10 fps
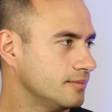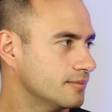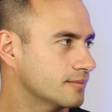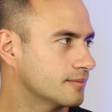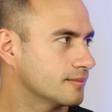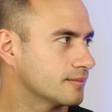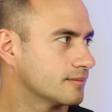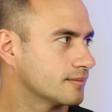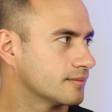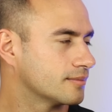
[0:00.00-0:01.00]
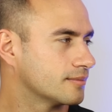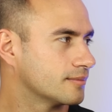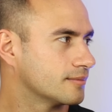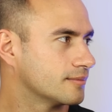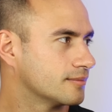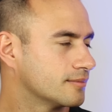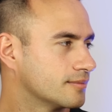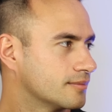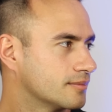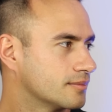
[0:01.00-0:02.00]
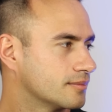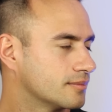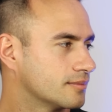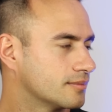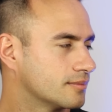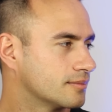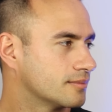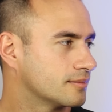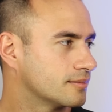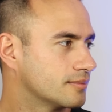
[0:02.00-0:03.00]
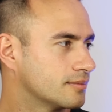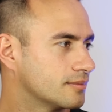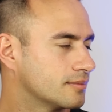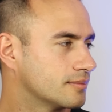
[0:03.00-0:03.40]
This person isn't speaking.